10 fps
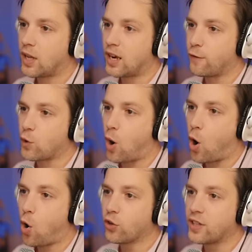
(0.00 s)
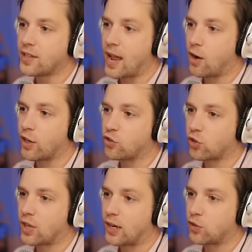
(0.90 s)
And if you hold it down, it
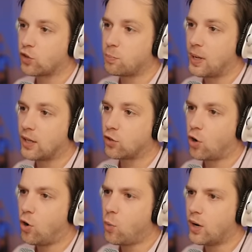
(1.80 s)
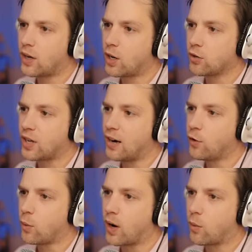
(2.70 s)
just kind of spins. Oh, where? It goes
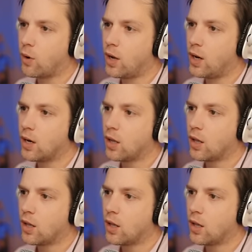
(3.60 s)
everywhere. What?